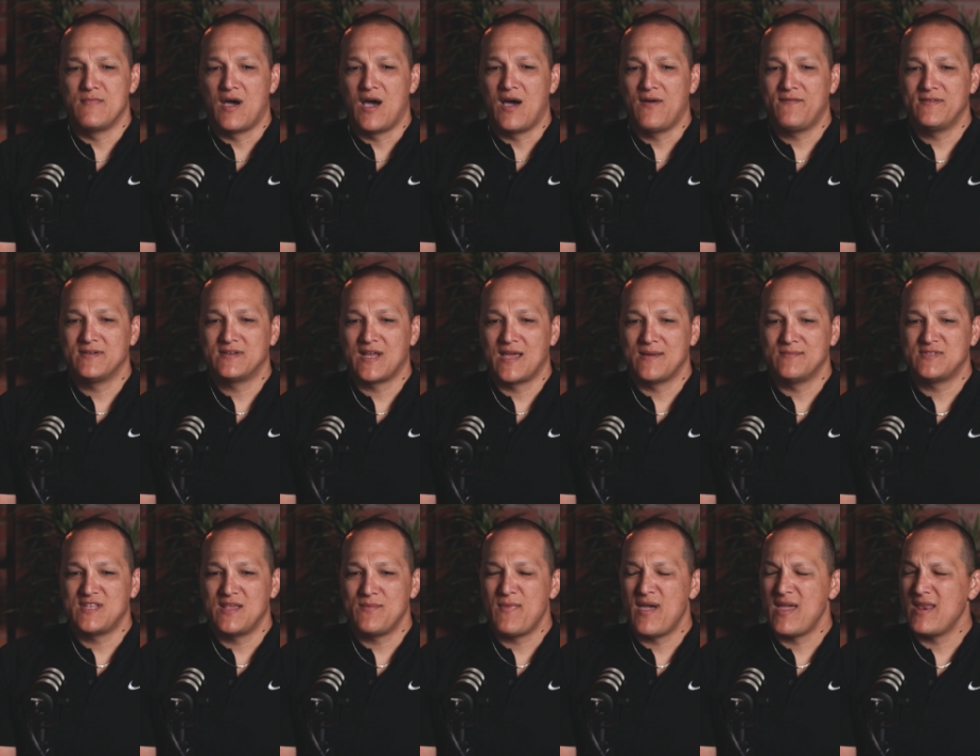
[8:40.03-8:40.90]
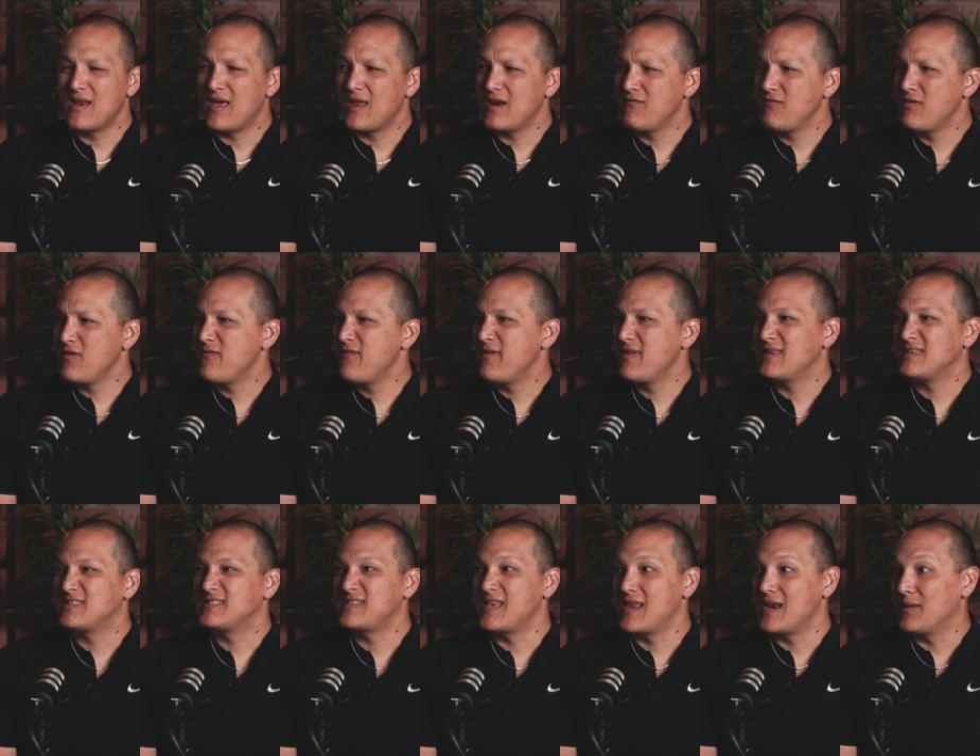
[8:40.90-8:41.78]
Oftentimes, they might not have
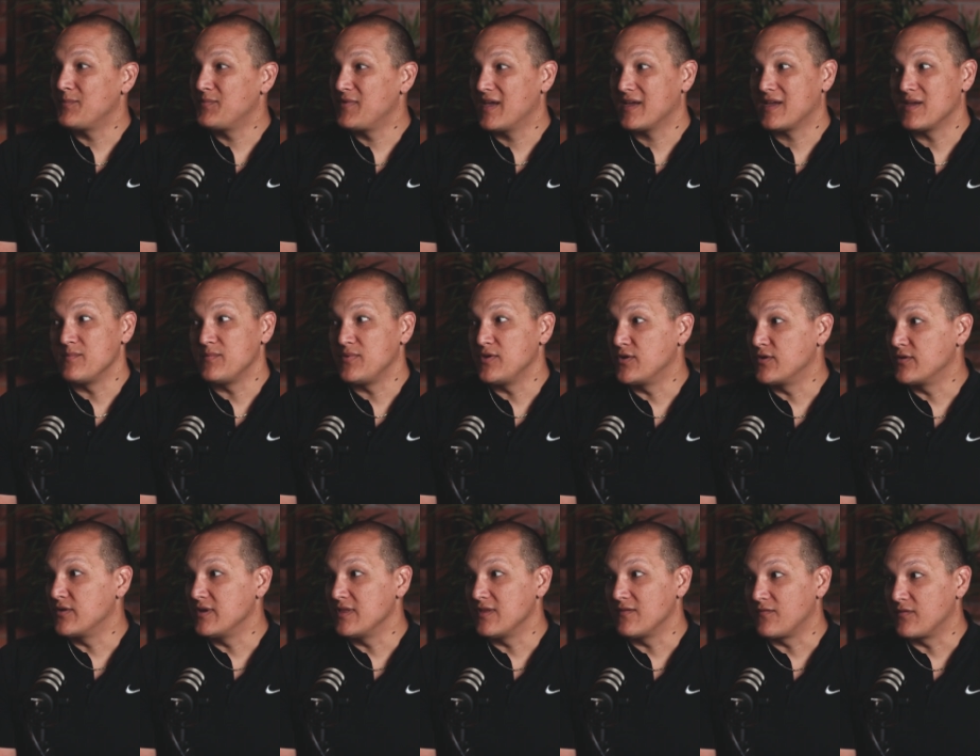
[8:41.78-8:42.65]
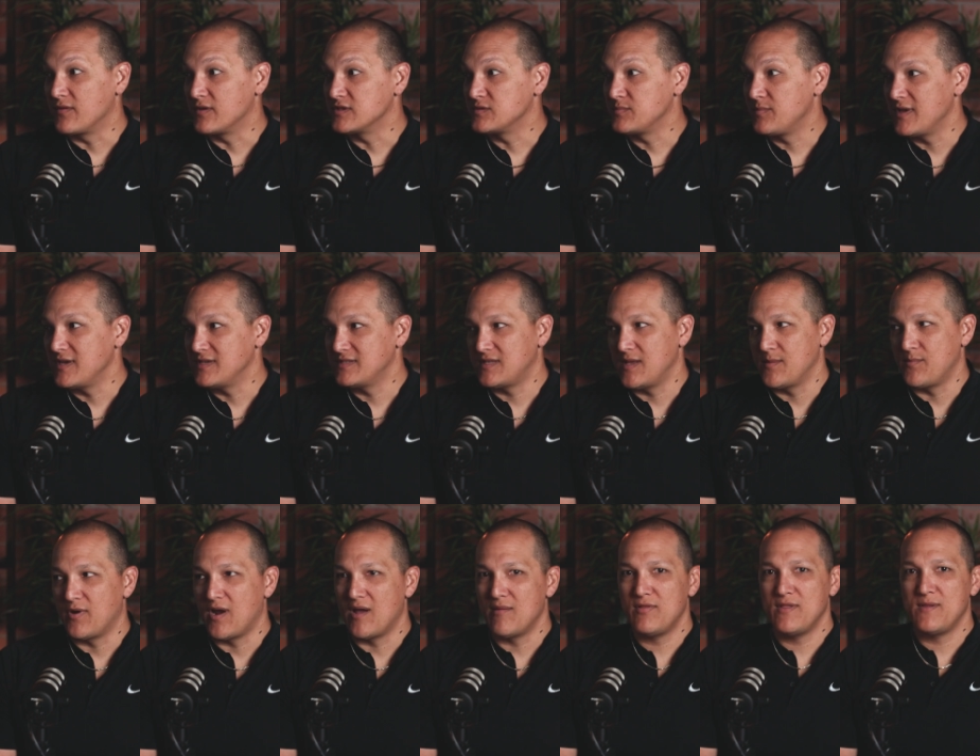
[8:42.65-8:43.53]
even set up that computer in the first place. They
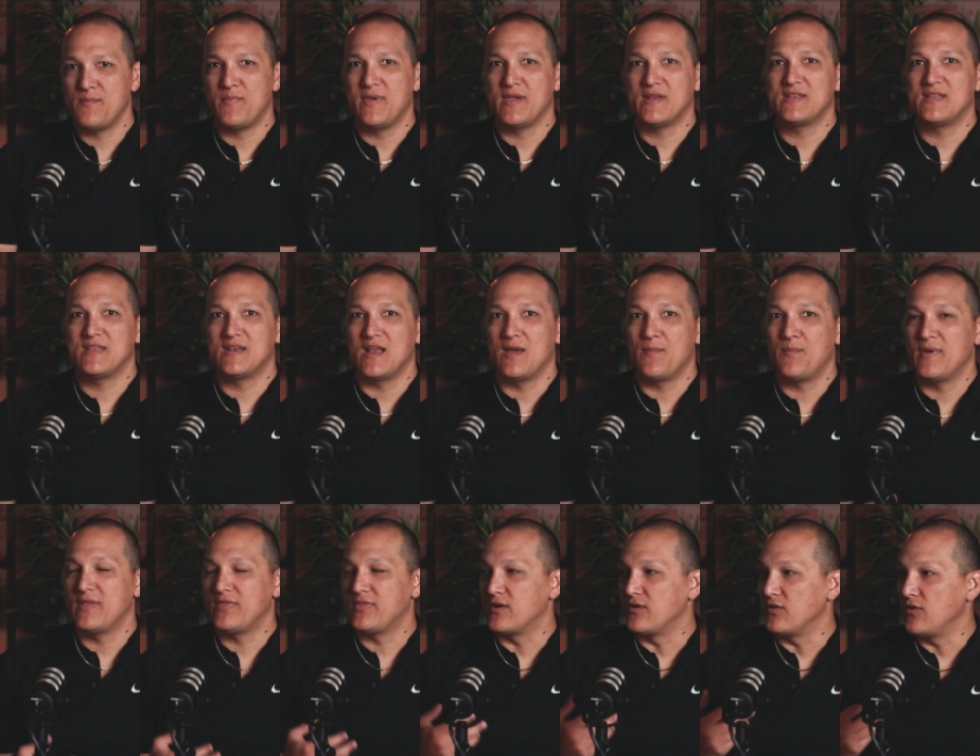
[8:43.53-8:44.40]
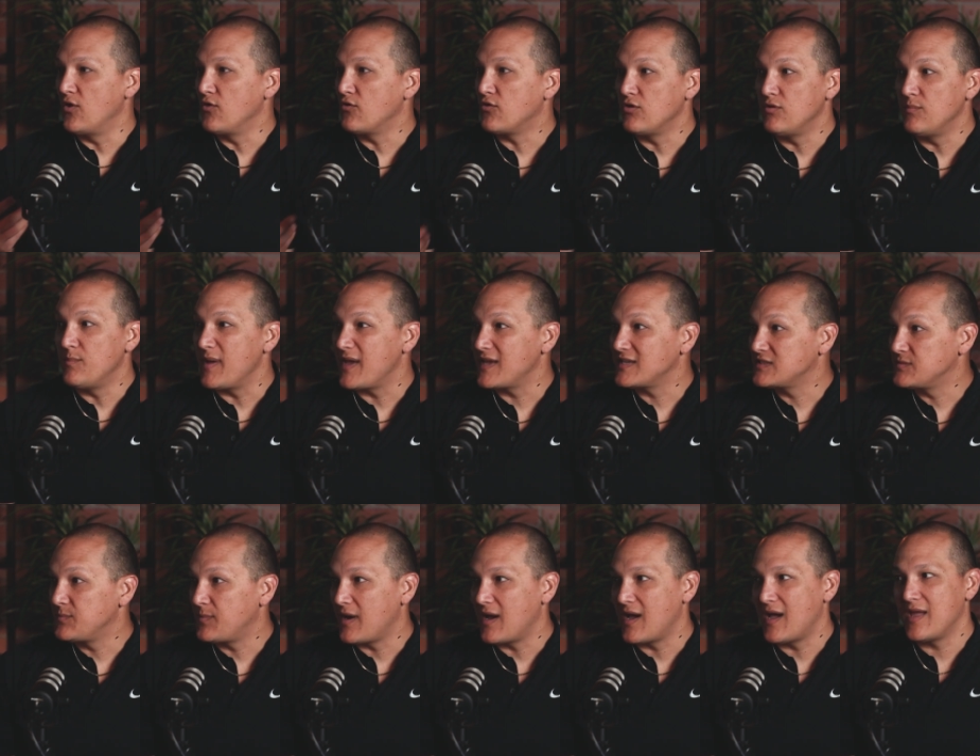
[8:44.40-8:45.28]
probably picked it up at their local
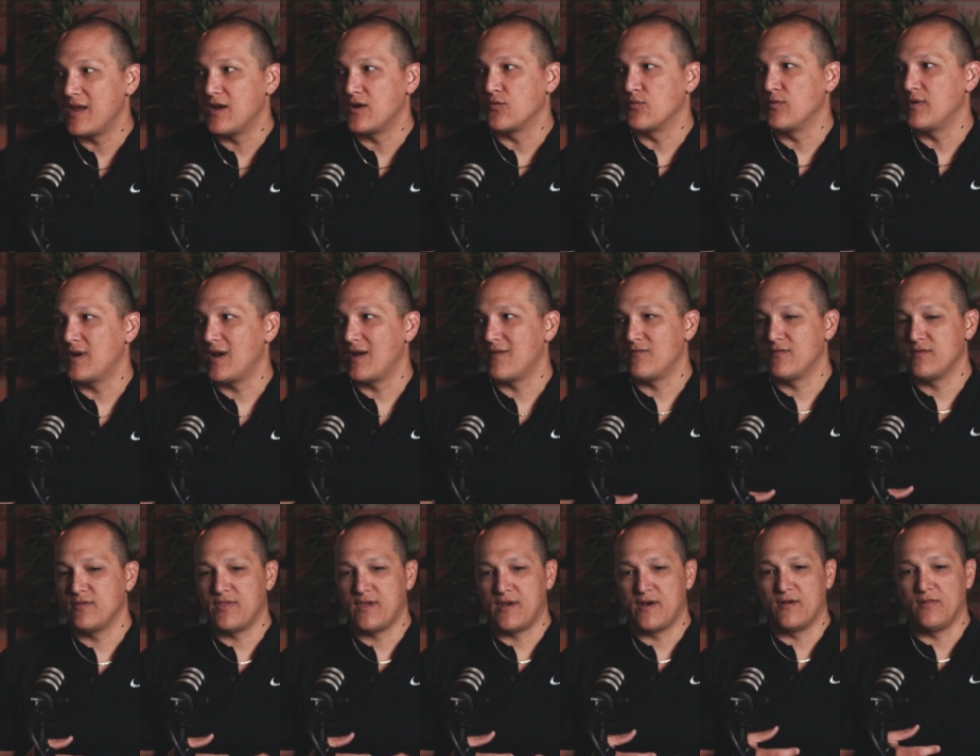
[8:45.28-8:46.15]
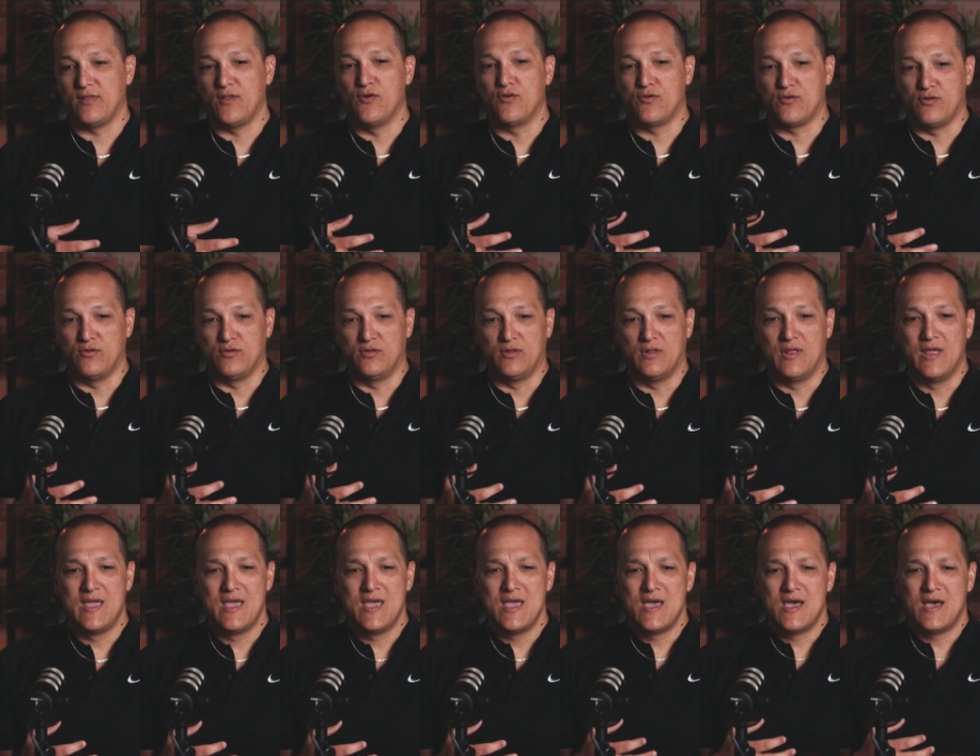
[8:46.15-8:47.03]
Best Buy or whatever their local